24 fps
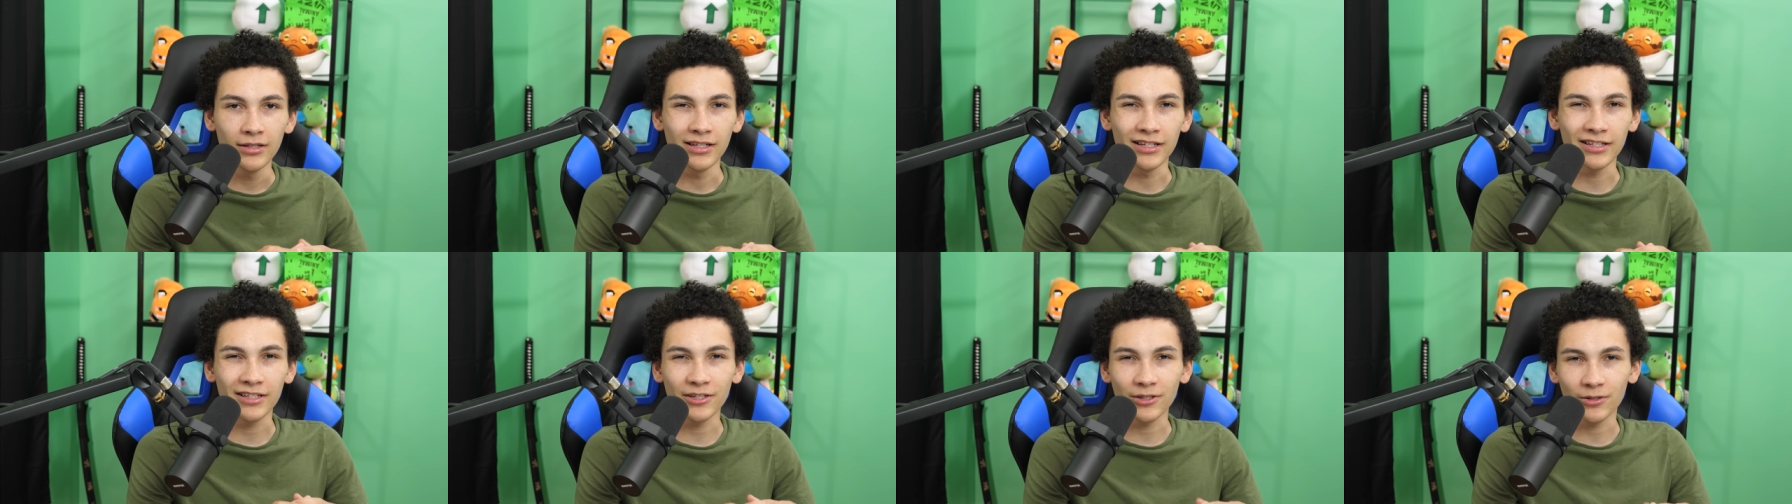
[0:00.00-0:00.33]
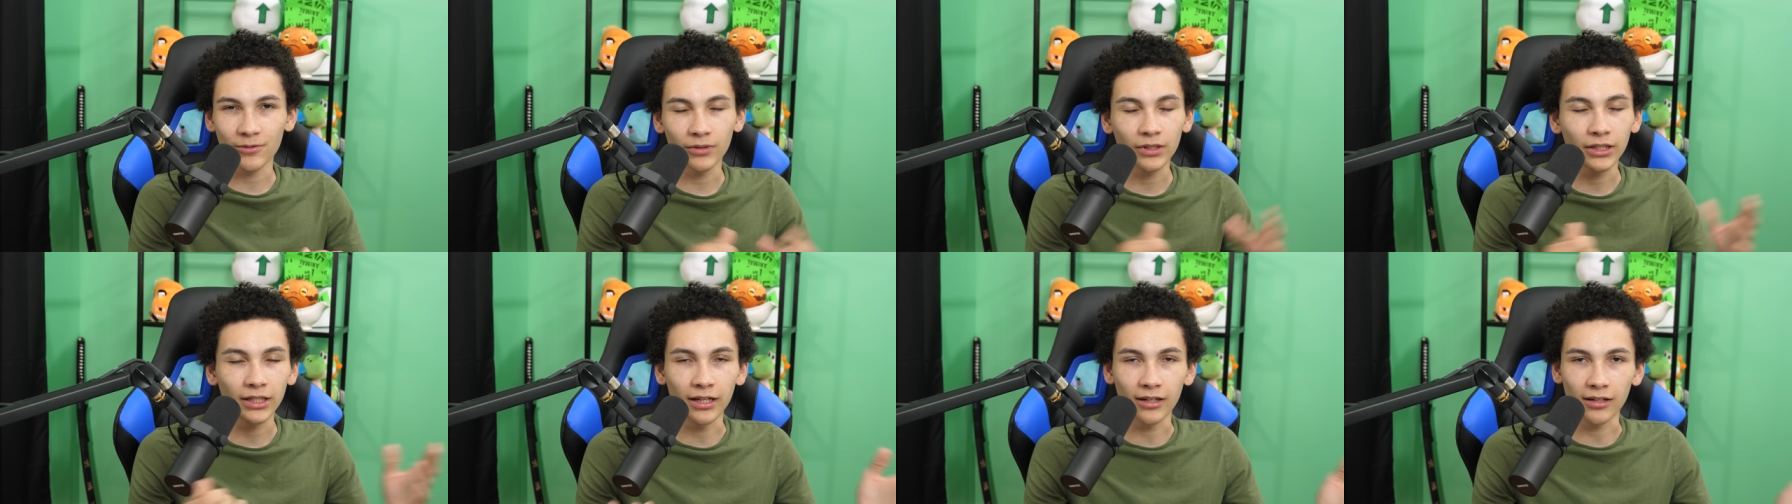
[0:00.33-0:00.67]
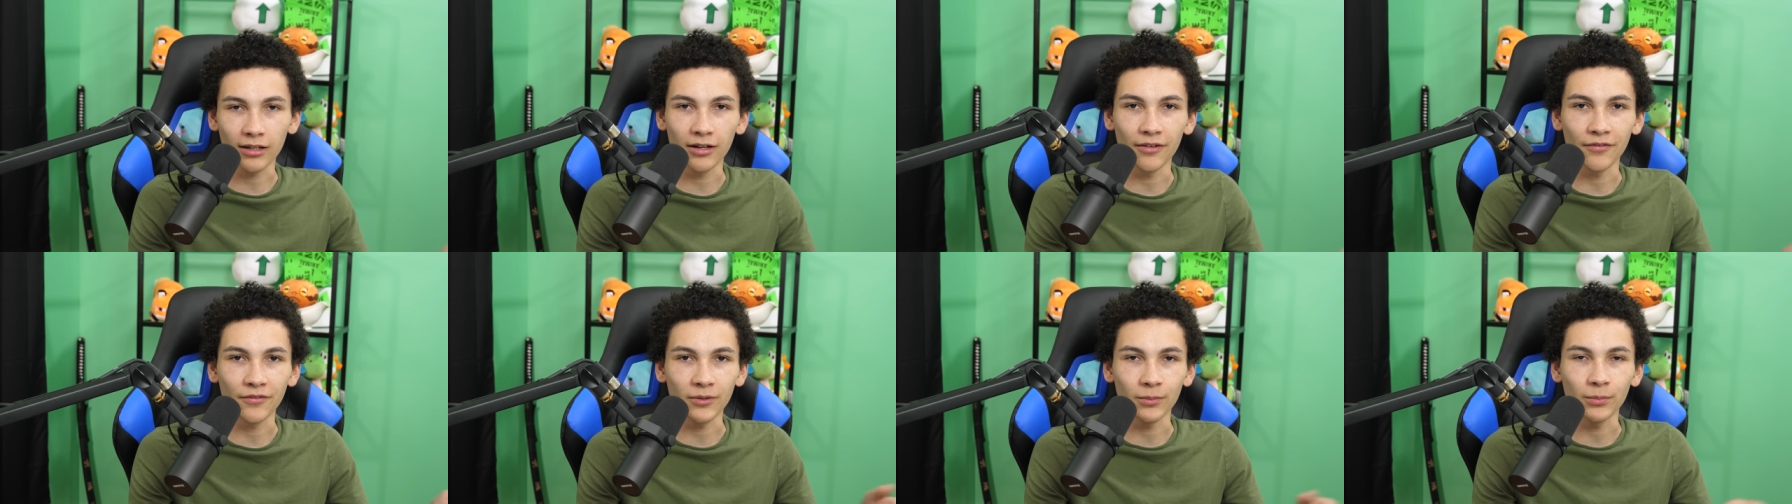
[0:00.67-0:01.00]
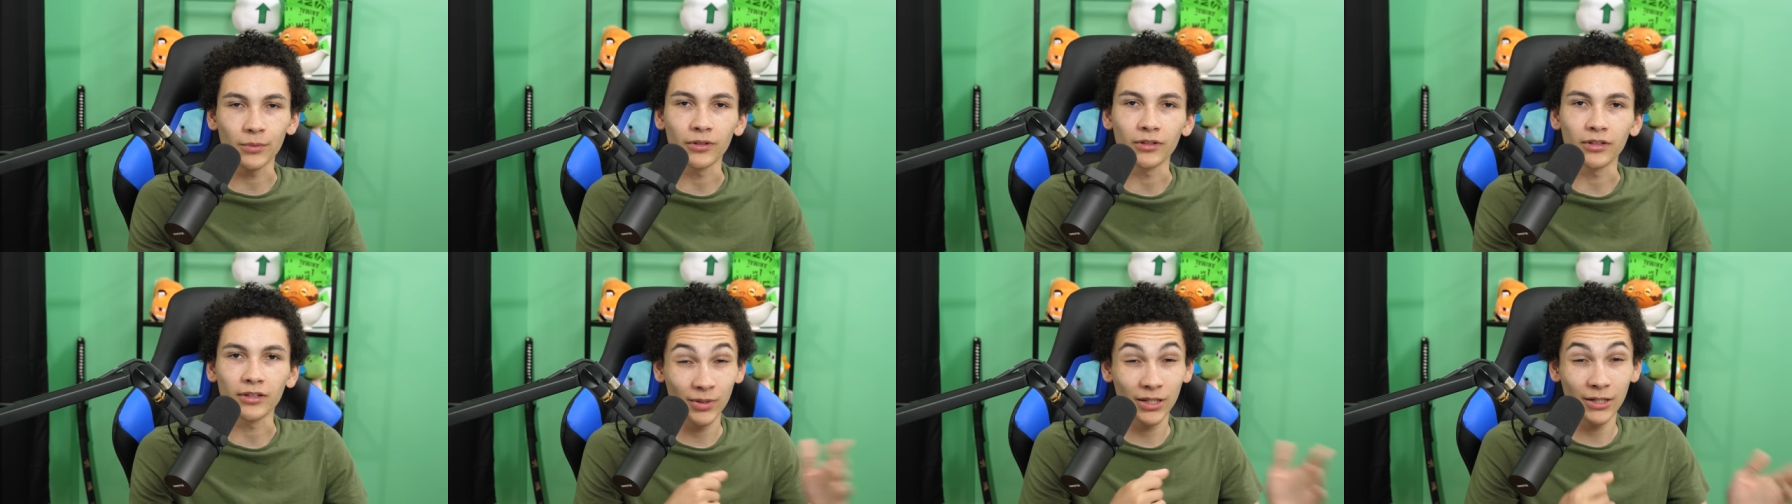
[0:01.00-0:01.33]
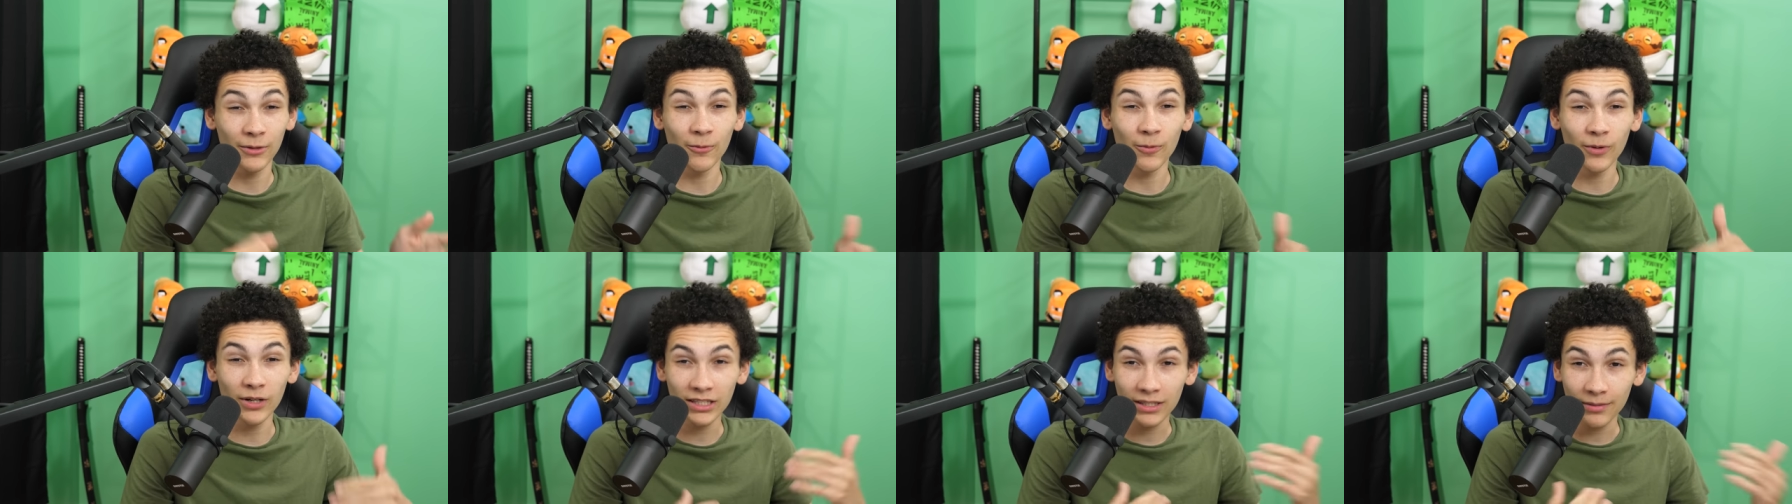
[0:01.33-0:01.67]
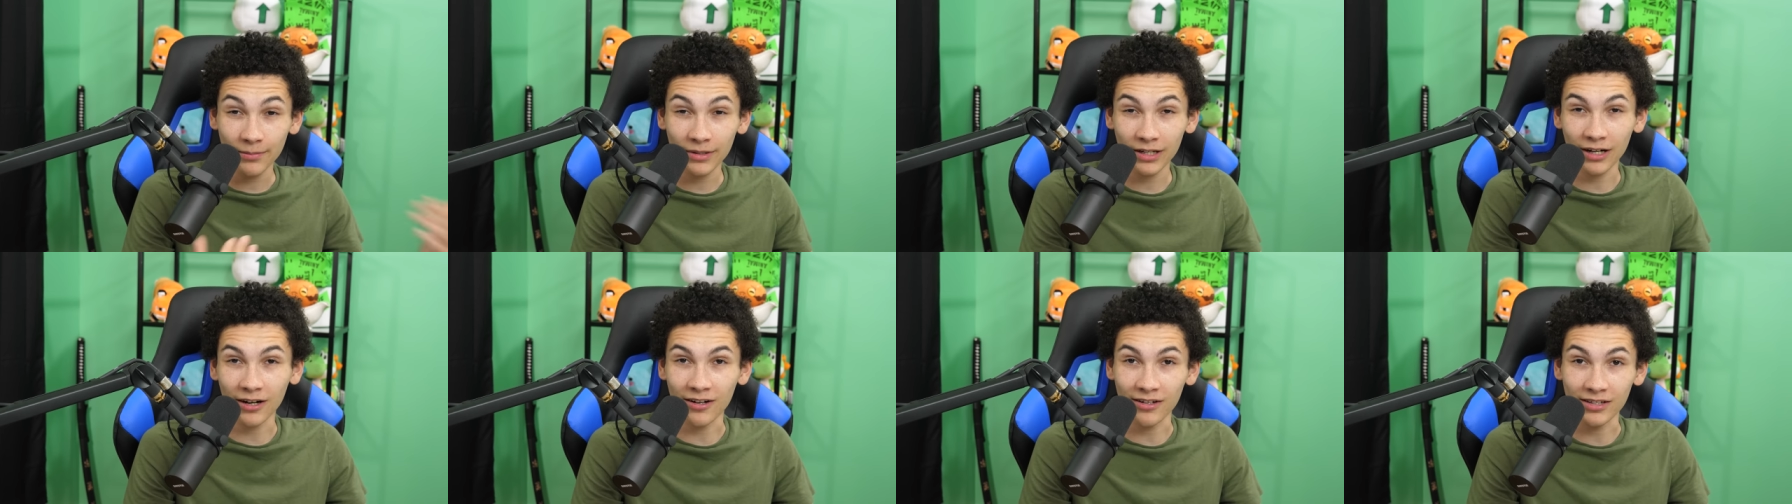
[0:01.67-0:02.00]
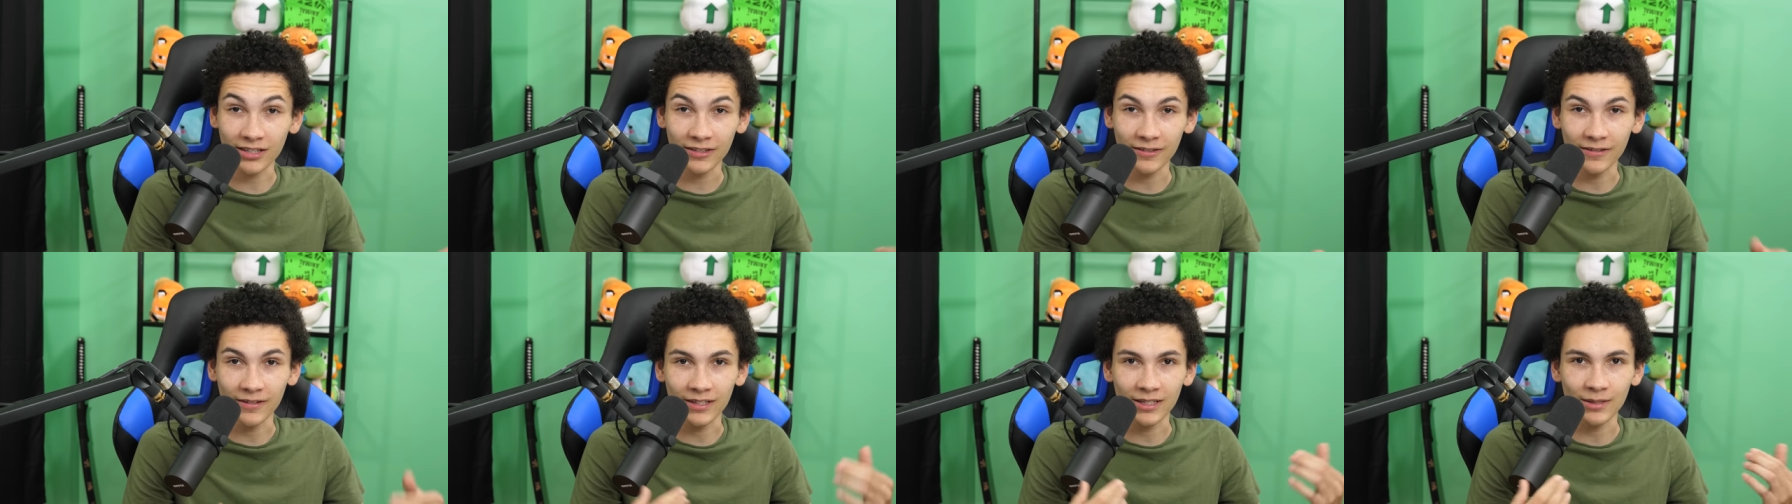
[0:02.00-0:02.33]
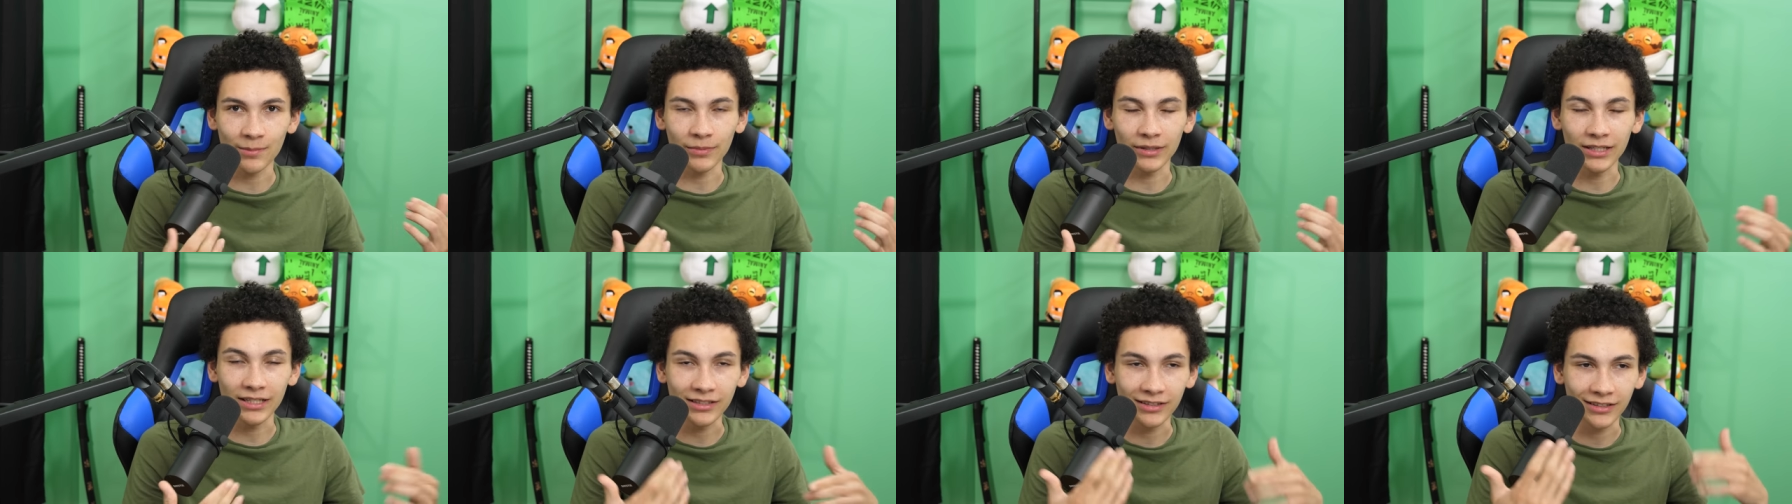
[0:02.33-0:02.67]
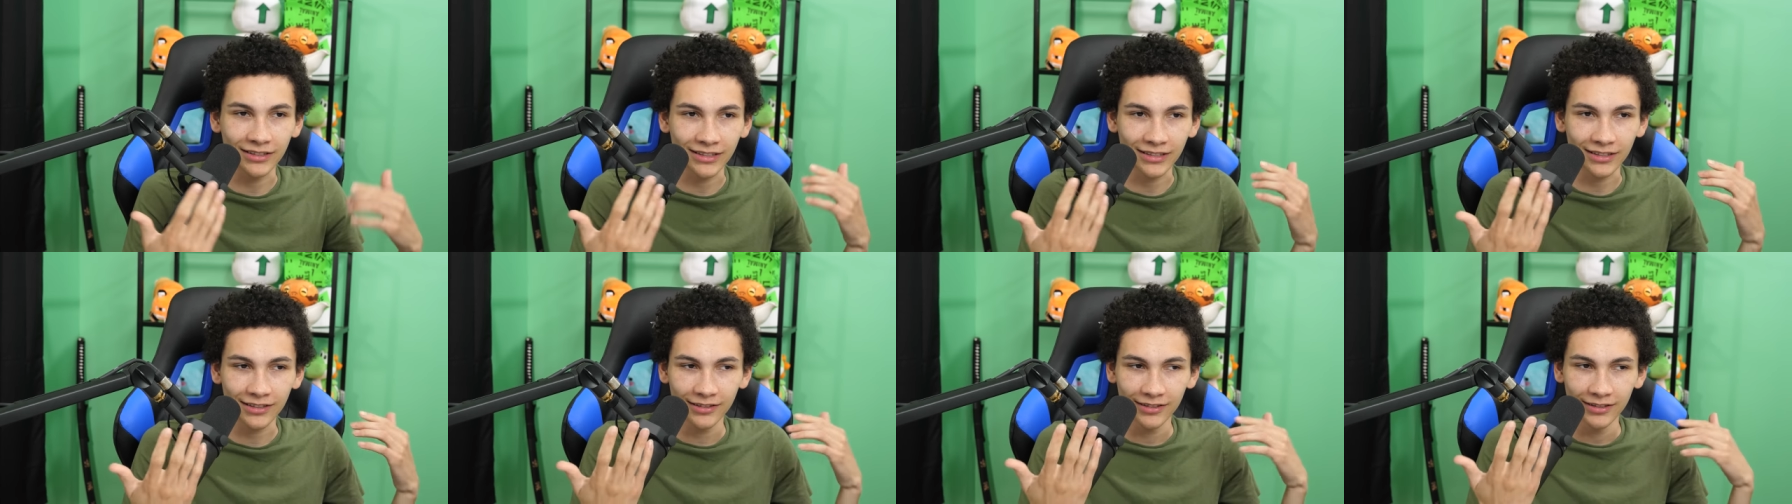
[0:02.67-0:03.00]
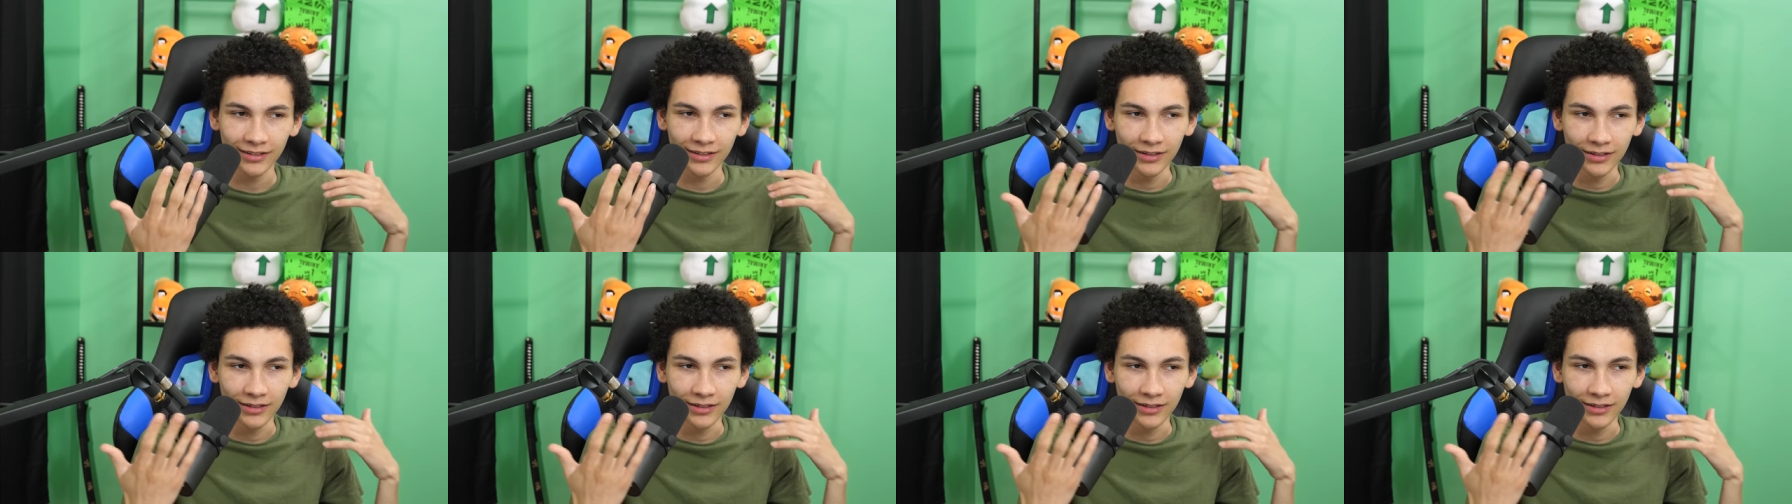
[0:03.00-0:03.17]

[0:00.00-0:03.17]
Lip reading: It's just really uncomfortable. But it was a bit hard to explain, like,